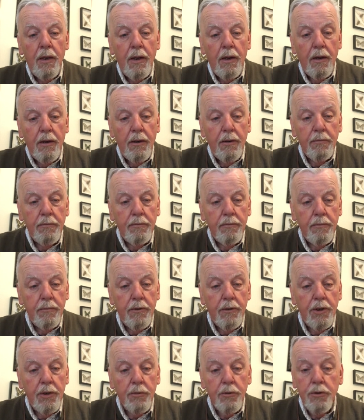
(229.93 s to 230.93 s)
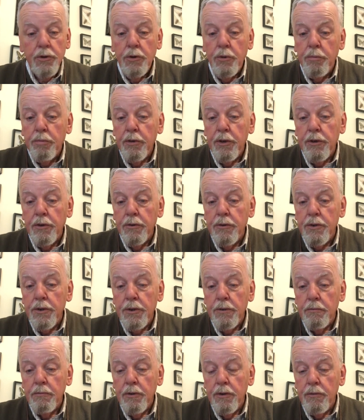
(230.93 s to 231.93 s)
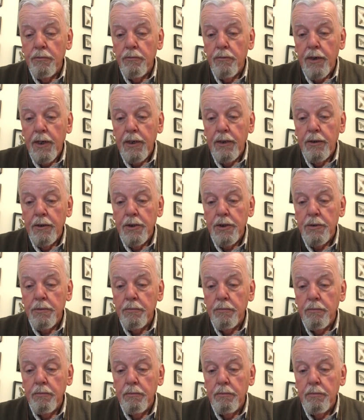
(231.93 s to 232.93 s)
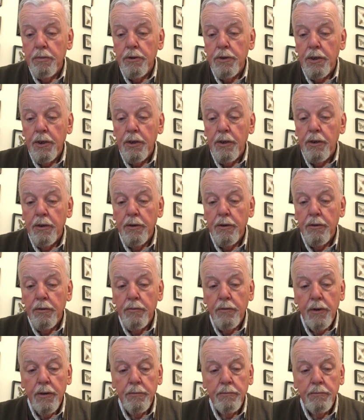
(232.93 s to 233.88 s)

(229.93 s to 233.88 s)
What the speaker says: And there were 2 brothers that ran this particular